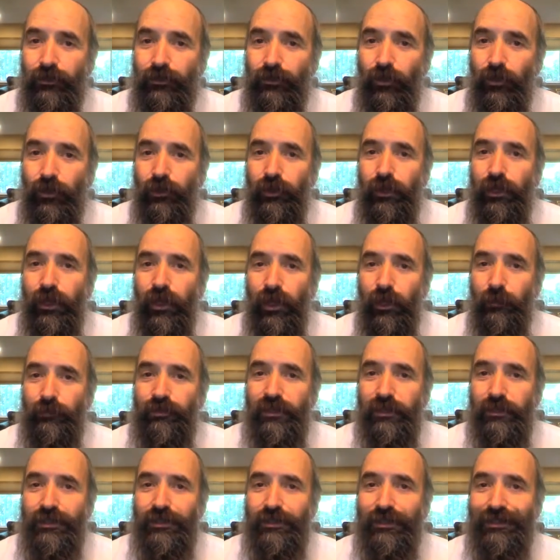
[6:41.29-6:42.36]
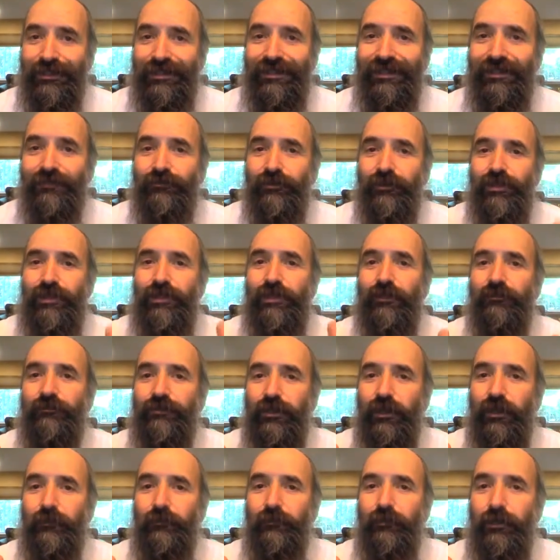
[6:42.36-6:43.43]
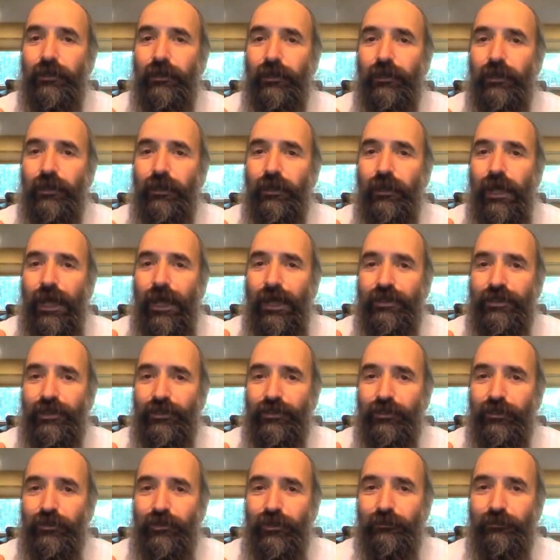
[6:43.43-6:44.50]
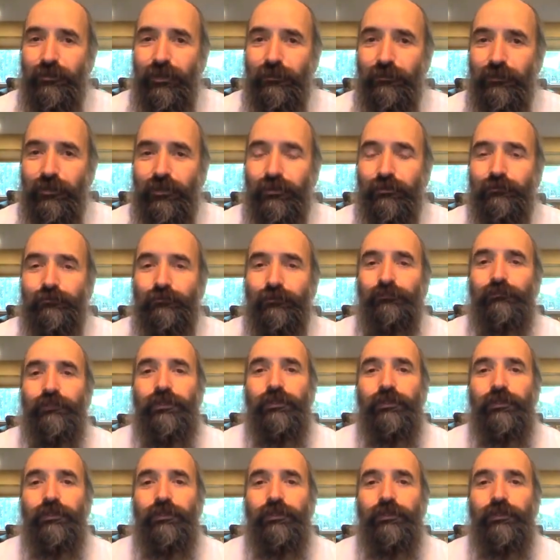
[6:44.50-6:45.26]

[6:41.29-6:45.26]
Torah helps us to lift ourselves up as a chosen people, to